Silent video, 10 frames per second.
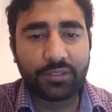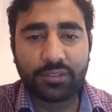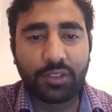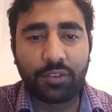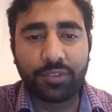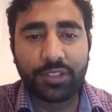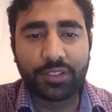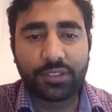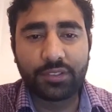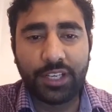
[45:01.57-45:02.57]

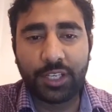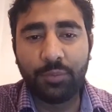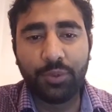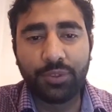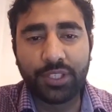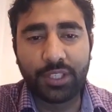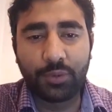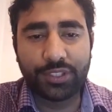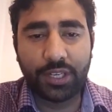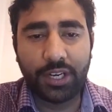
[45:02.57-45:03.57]
softwares. Like in Pune, there
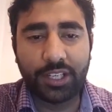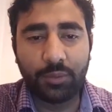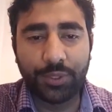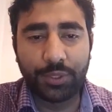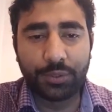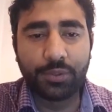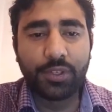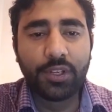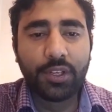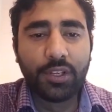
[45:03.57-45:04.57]
was CADCAM Guru.
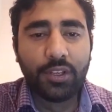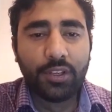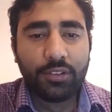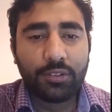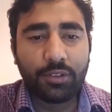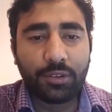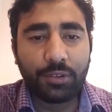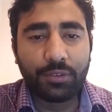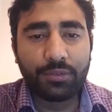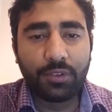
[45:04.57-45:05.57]

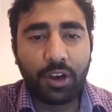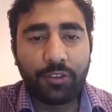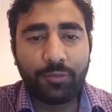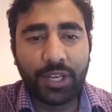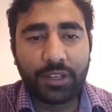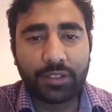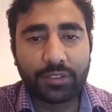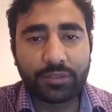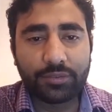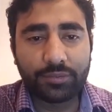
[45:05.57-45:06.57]
So a lot of my
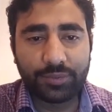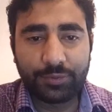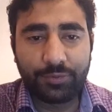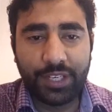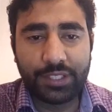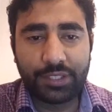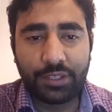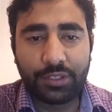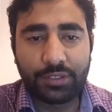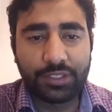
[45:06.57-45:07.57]
friends
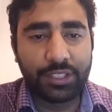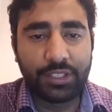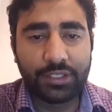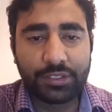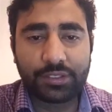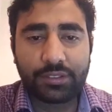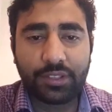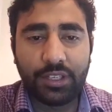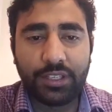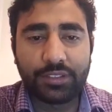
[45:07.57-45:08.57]
or seniors,
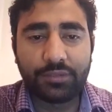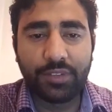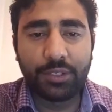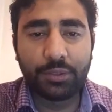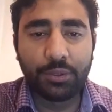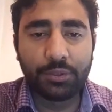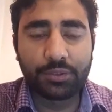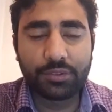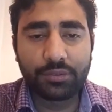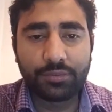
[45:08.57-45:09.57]
colleagues went to
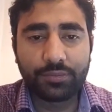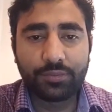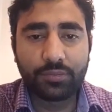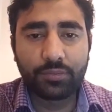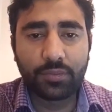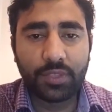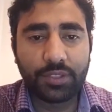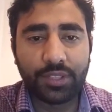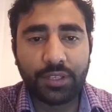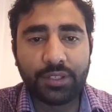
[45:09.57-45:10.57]
those
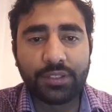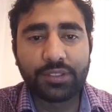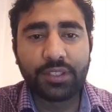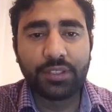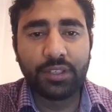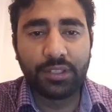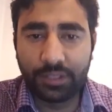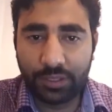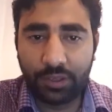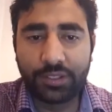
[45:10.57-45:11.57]
centers and
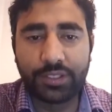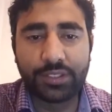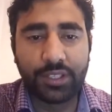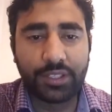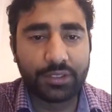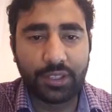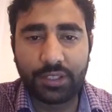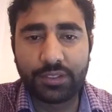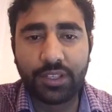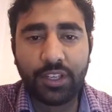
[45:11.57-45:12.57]
learned all the designing
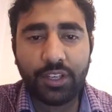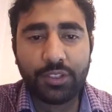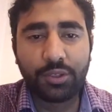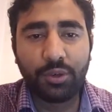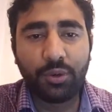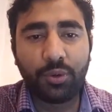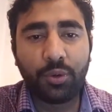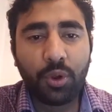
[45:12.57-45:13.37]
things. So